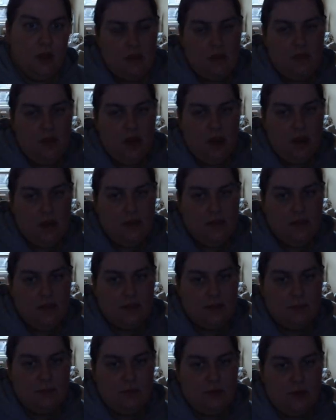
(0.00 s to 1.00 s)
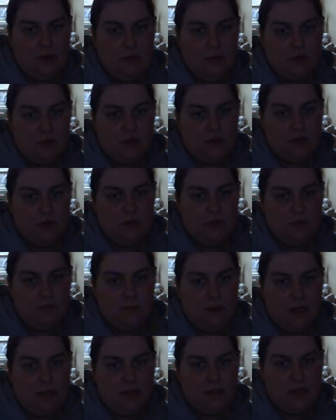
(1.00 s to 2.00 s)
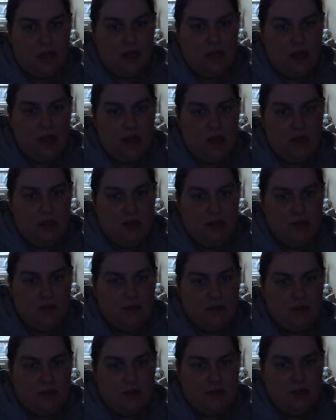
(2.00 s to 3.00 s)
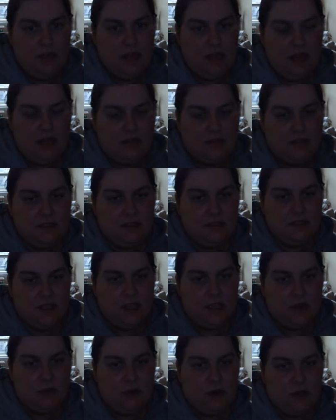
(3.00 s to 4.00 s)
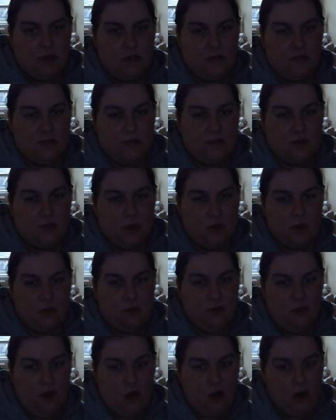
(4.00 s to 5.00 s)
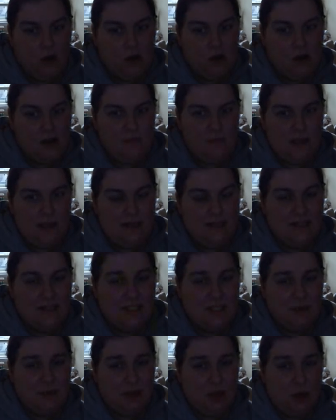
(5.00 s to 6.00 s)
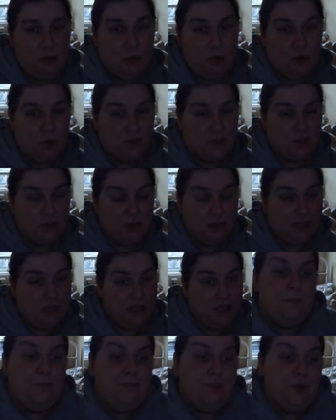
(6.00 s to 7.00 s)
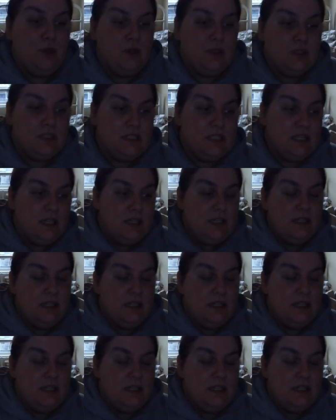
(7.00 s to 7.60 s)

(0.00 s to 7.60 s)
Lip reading: That is pretty much my entire island as it's decorated so far. I need to do a lot more to it, but